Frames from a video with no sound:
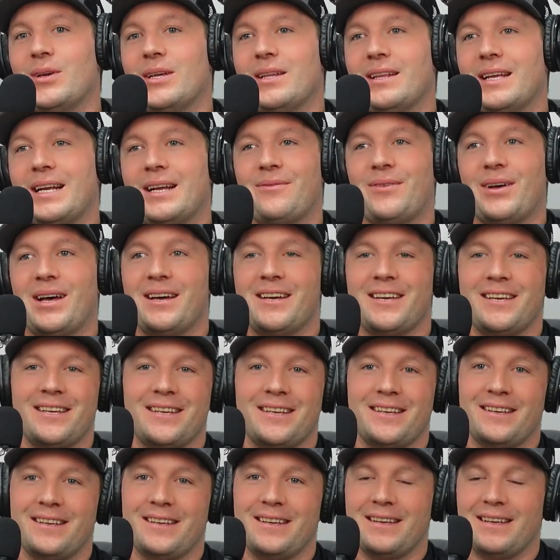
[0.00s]
Like if
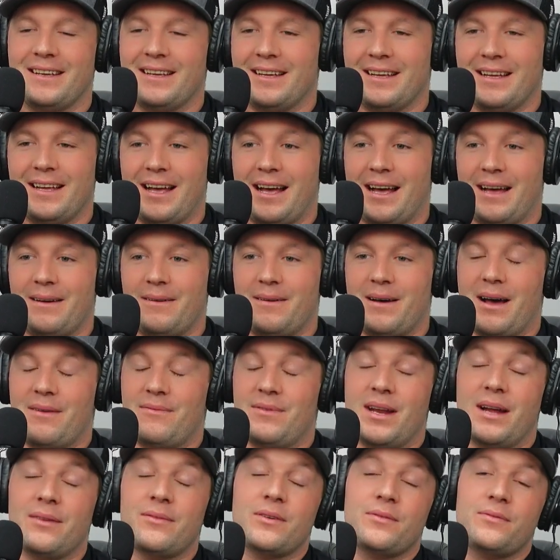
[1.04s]
I've
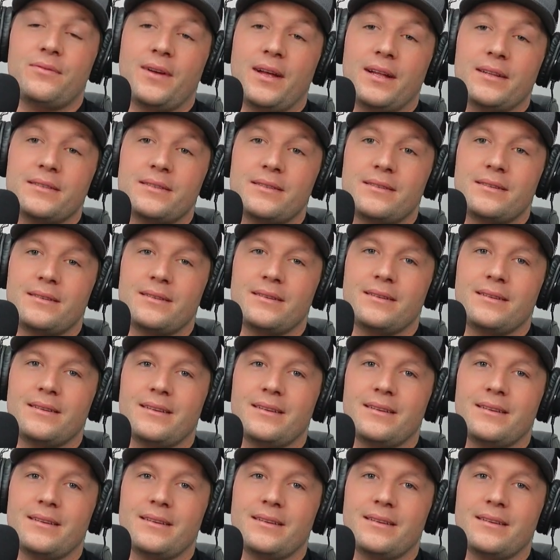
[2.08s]
never fenced,